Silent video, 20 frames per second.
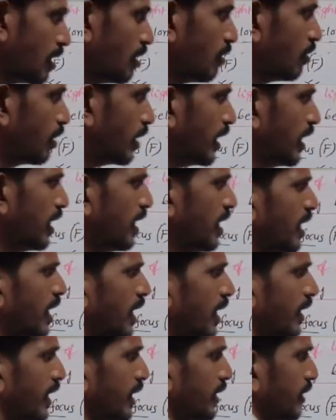Okay.
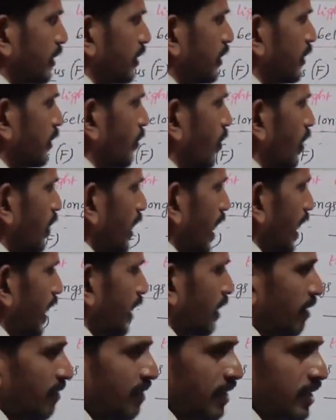Next, this is what is the
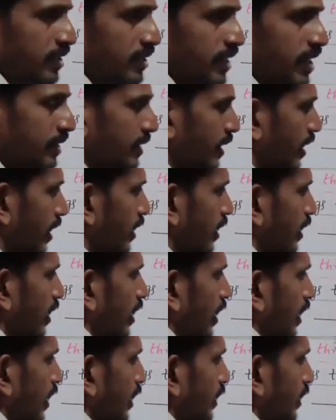angle of incidence here.